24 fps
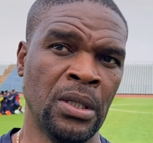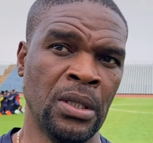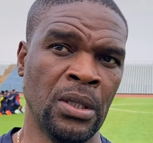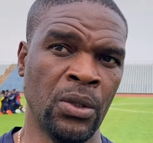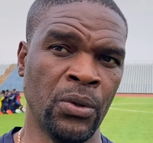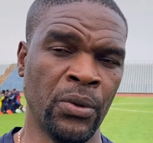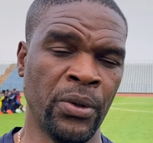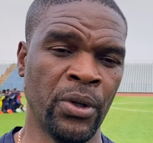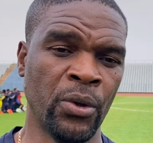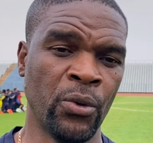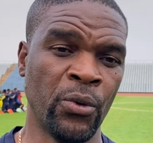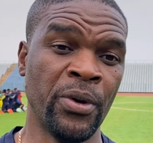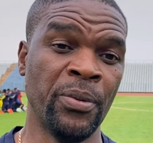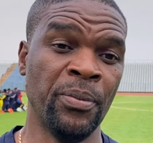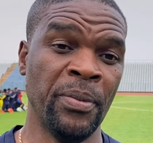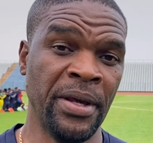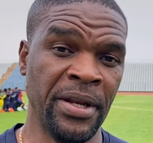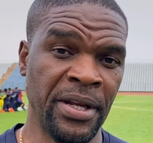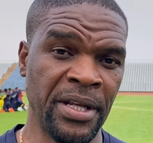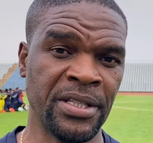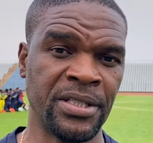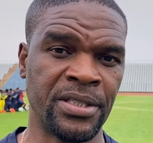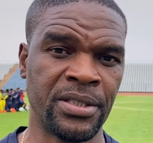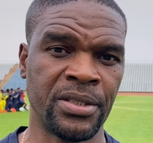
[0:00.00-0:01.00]

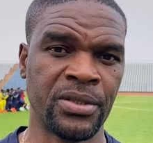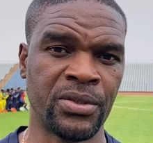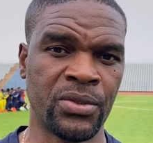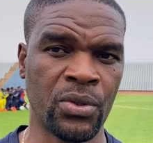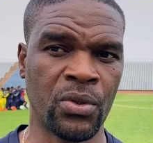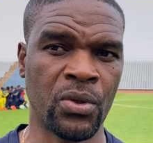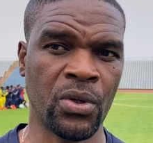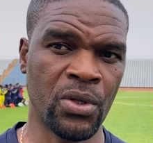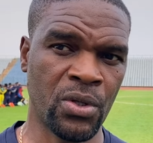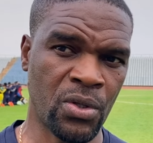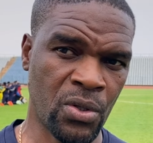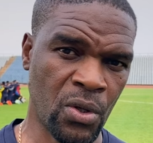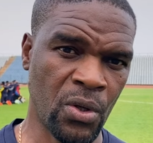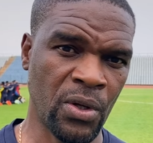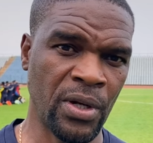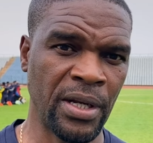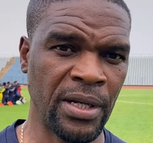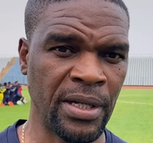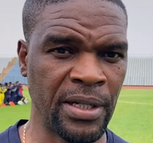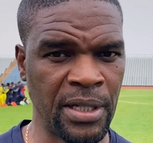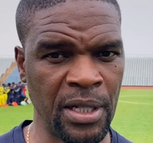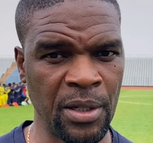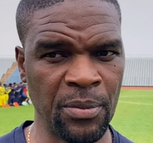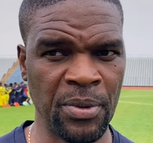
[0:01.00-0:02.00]
managed to control a
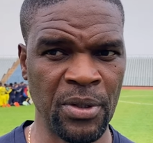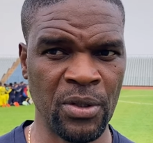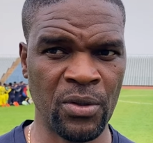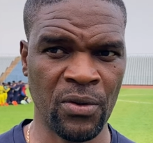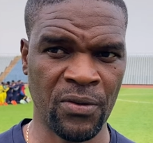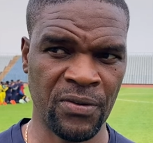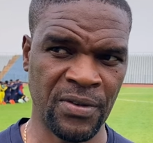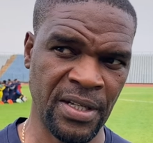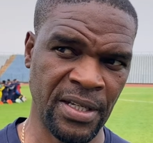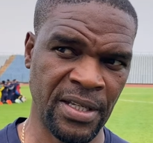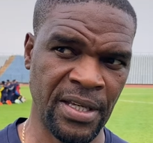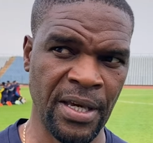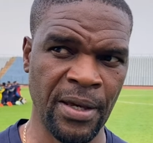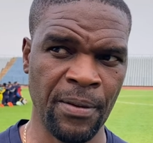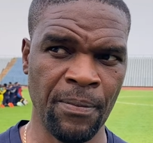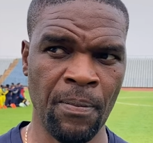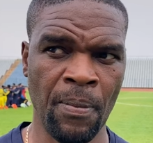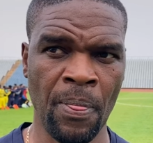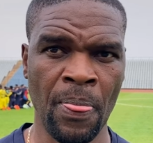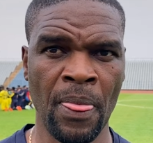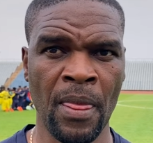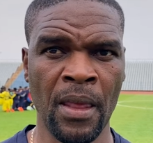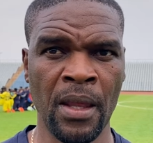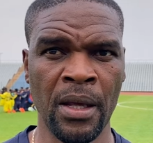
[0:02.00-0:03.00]
little bit of the game,
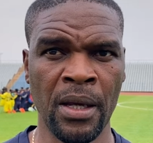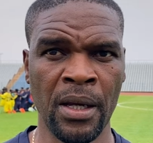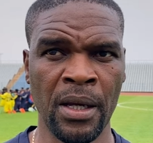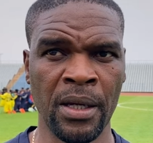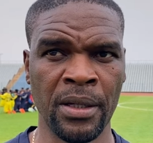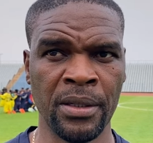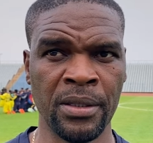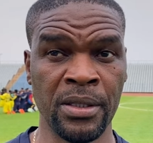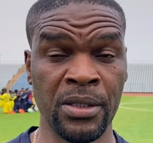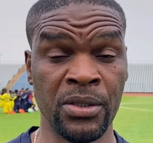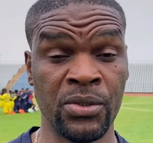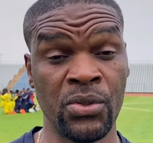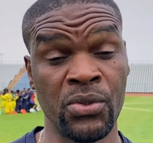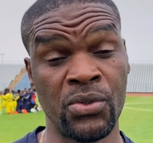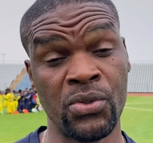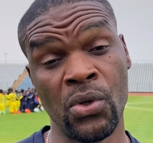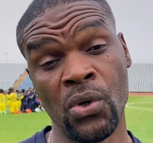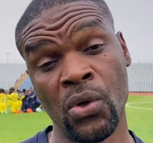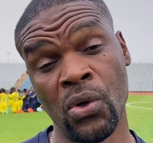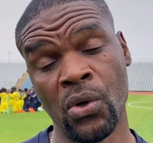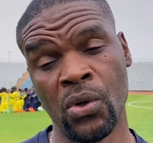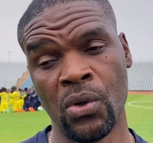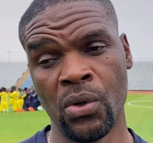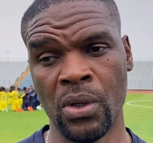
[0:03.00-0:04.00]
and as you
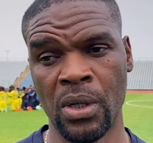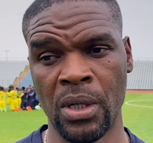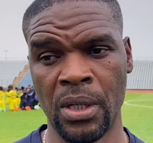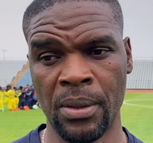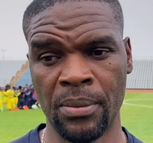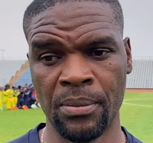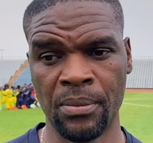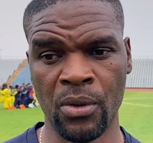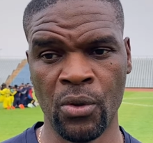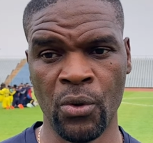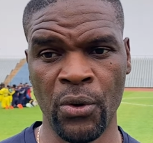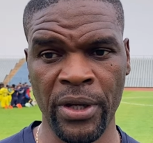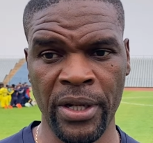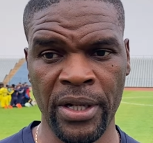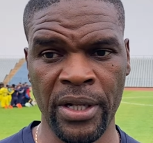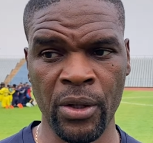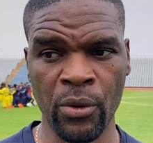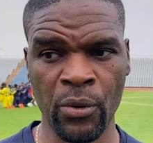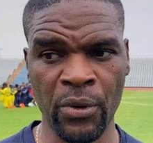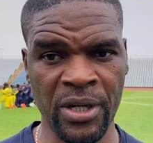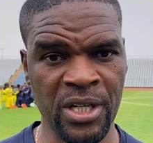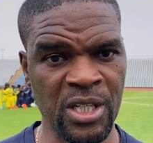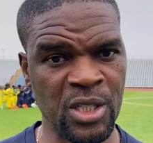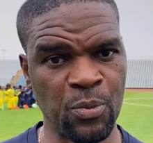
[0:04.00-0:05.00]
saw, quickly
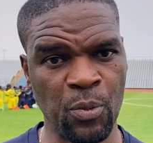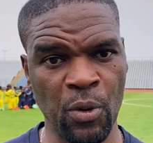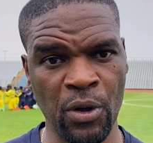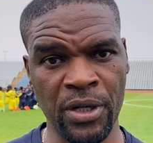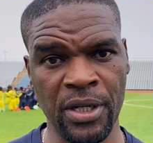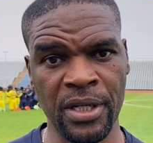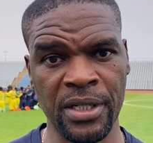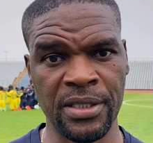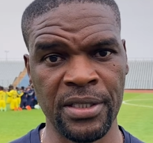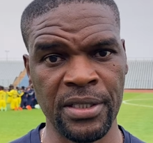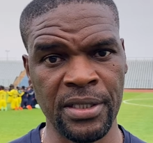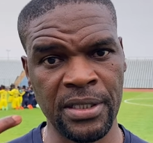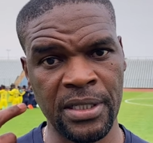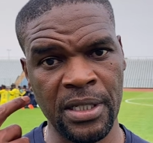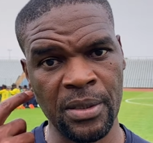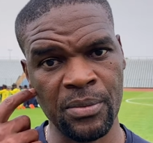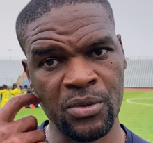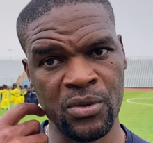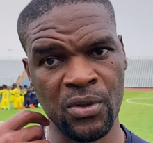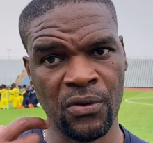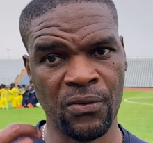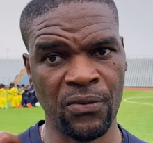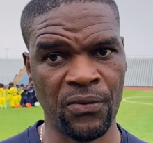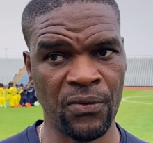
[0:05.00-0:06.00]
we responded in
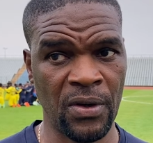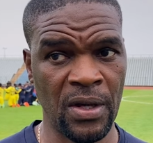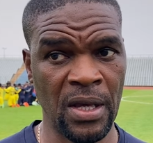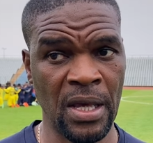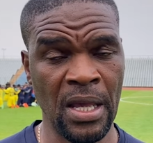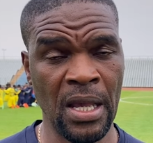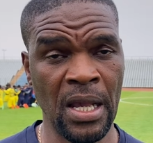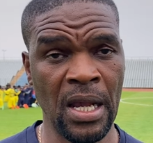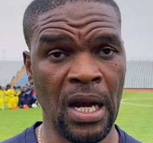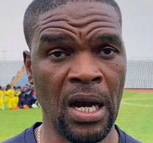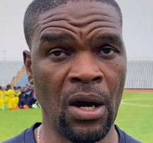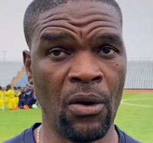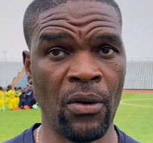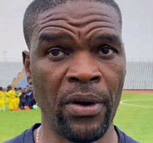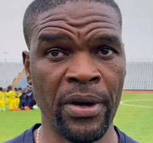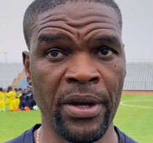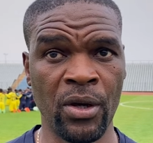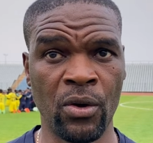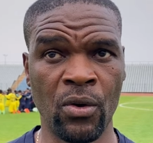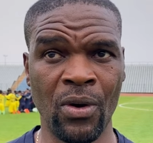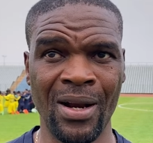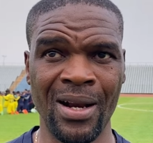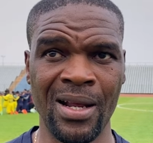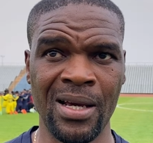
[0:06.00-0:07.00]
terms of our
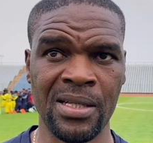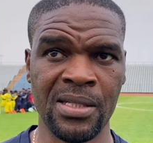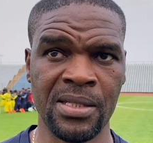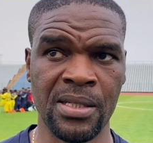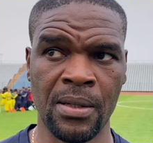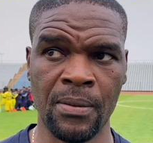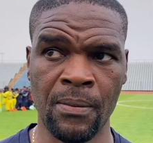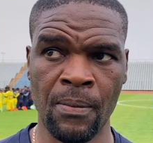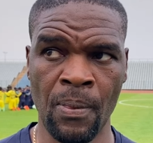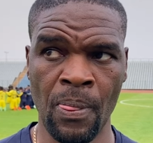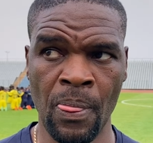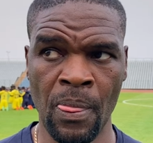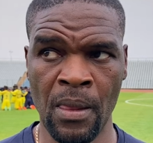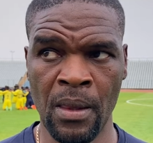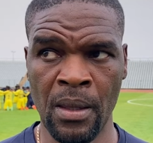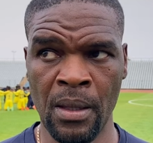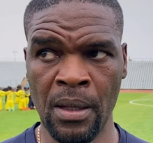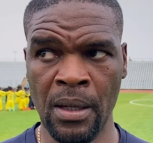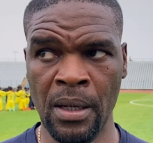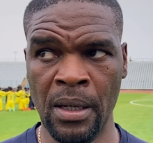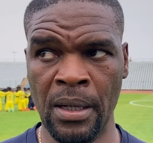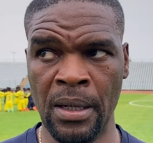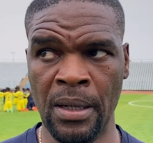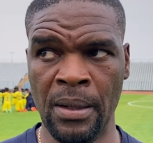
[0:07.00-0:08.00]
equalizer.
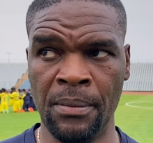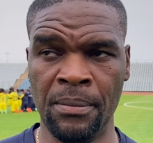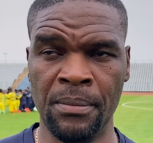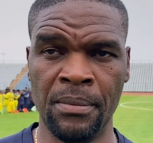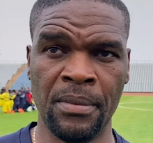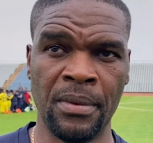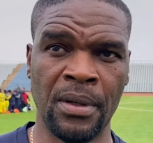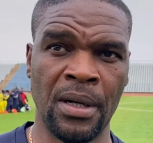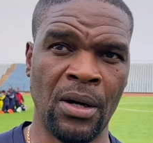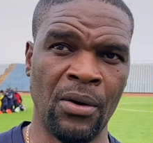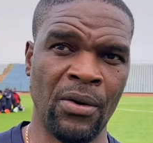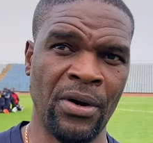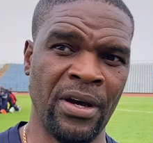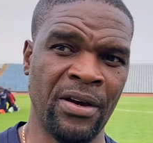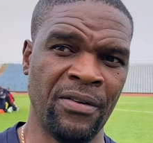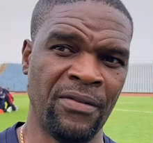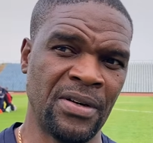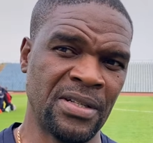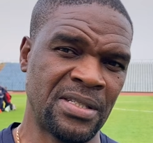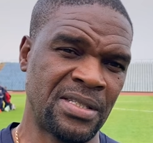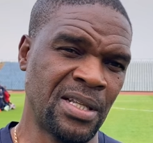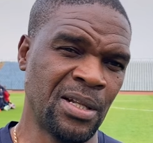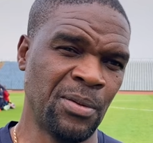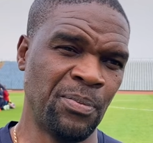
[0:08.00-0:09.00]
However, I
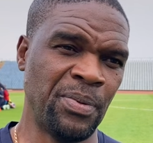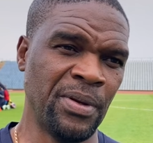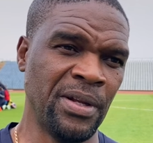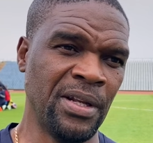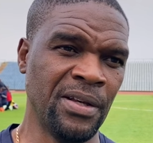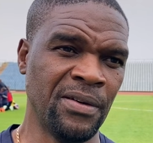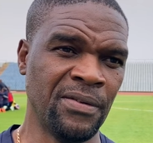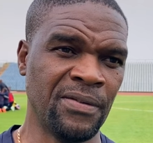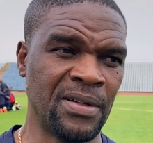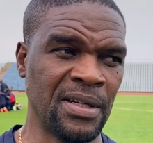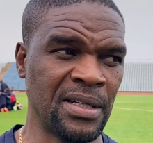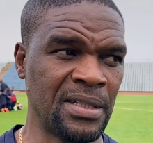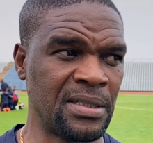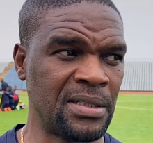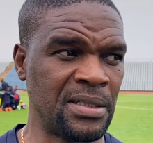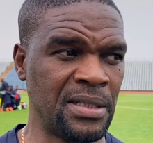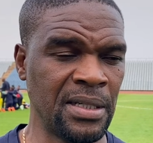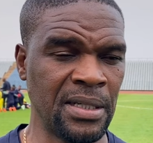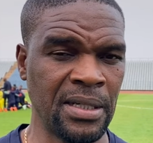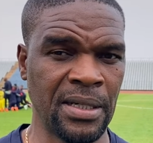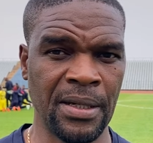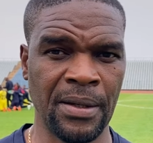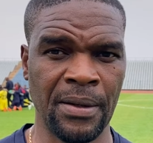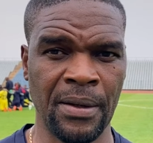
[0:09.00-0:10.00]
still believe
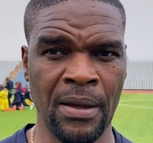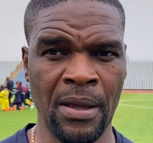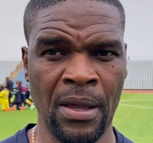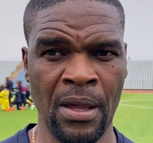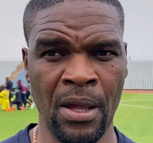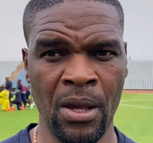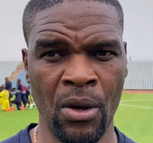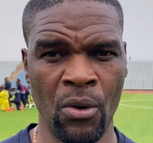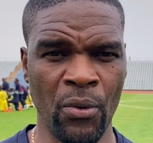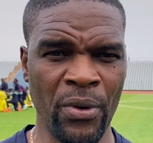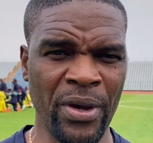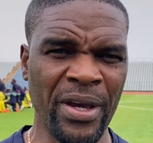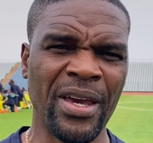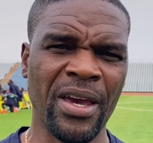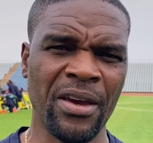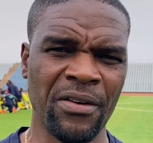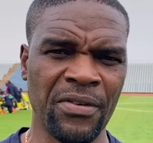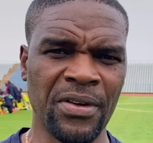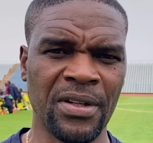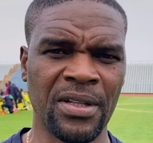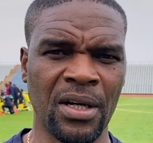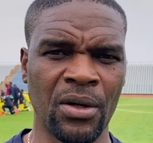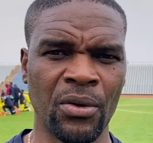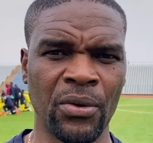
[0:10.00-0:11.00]
that we gave
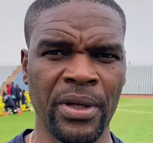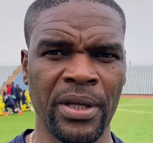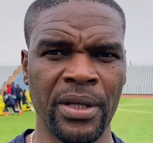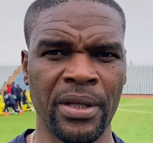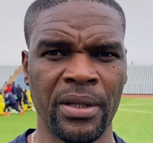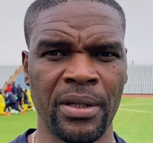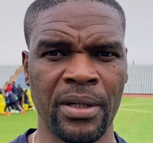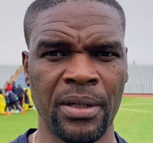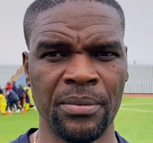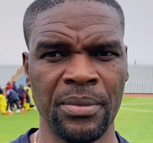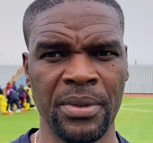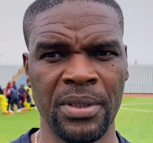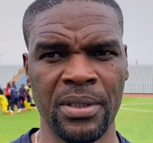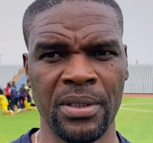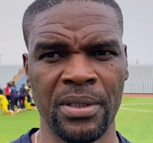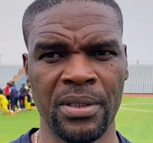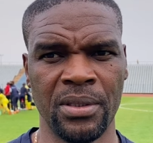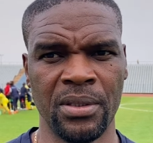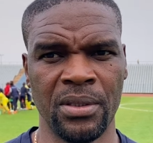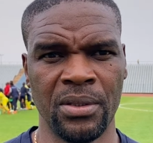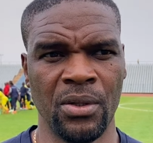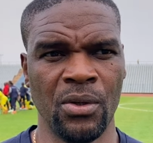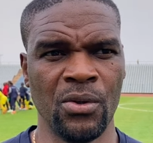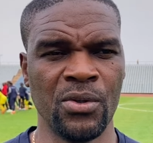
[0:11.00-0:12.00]
it away. I mean,
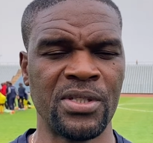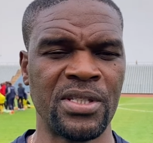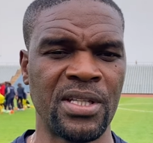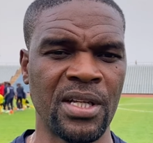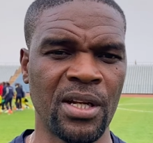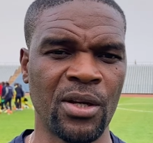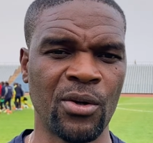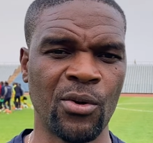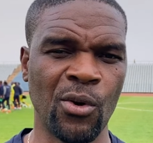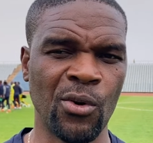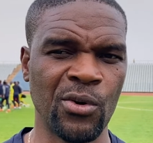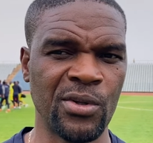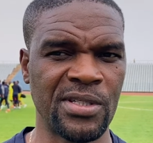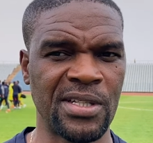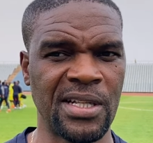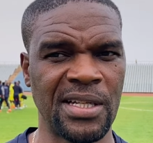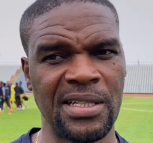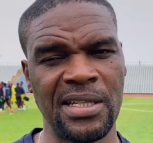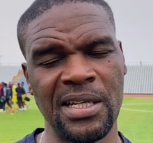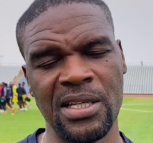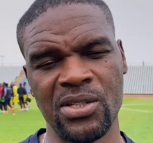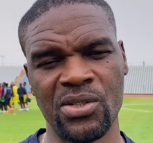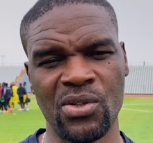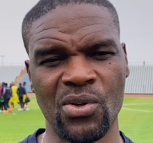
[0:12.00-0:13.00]
those three goals that
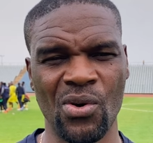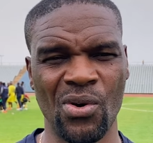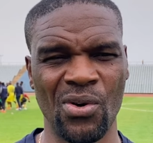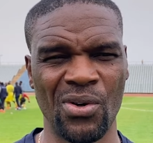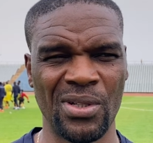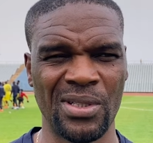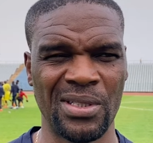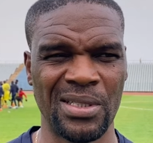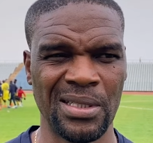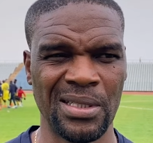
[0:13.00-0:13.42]
they scored,